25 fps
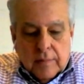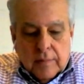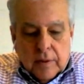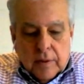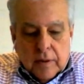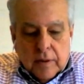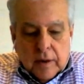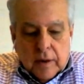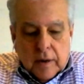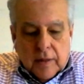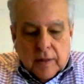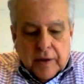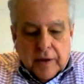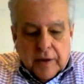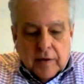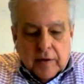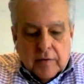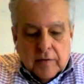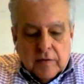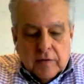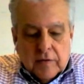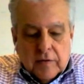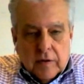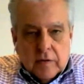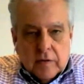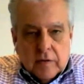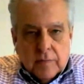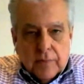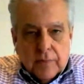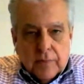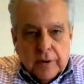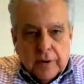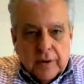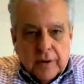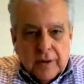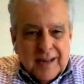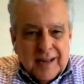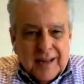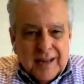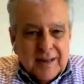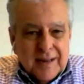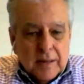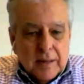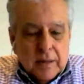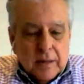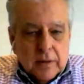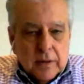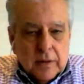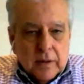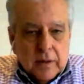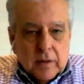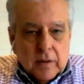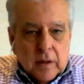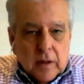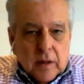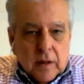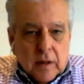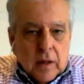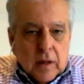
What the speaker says: but I think it's a pretty good idea that